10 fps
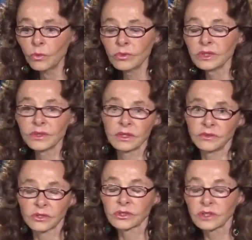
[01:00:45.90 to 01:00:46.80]
with
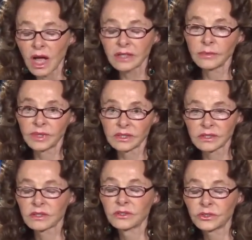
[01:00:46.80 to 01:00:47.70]
those
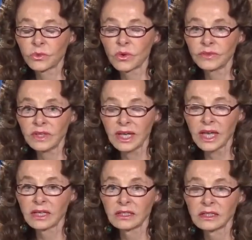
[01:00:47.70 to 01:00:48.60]
documents toward the
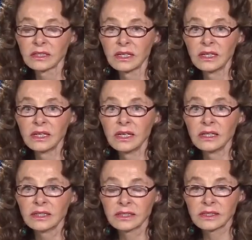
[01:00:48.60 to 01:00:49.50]
end
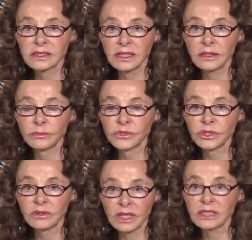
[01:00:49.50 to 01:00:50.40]
that seemed
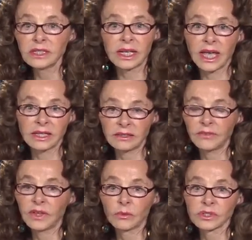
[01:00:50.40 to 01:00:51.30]
to indicate
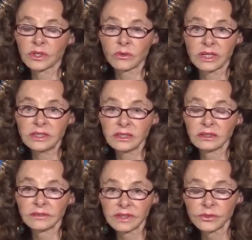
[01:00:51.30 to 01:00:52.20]
that there was a great
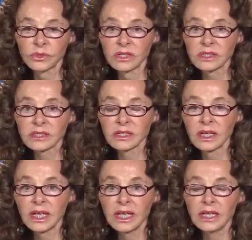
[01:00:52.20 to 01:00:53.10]
deal of interest
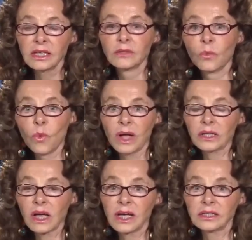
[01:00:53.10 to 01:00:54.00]
in what
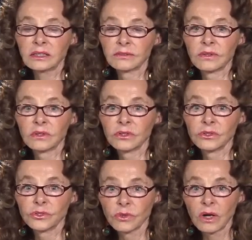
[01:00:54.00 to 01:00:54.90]
kind of
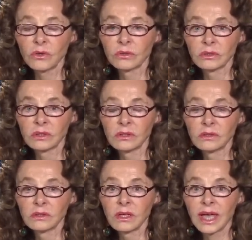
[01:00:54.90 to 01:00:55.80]
drone
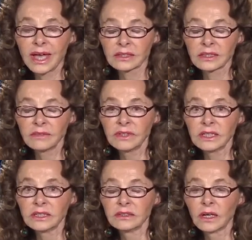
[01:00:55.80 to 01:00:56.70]

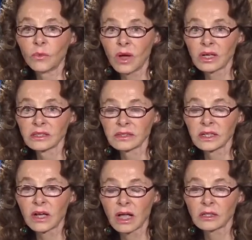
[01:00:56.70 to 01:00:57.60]
activity there was
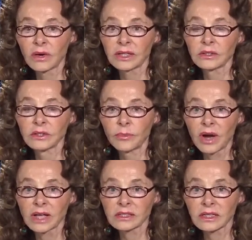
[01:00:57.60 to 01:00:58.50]
in Colorado,
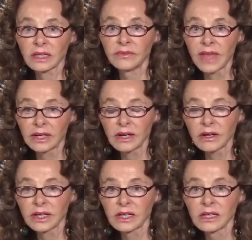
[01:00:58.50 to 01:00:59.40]
Nebraska, and that
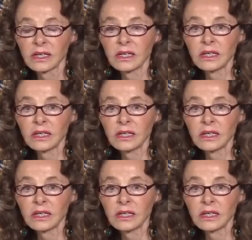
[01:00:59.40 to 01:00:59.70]
area.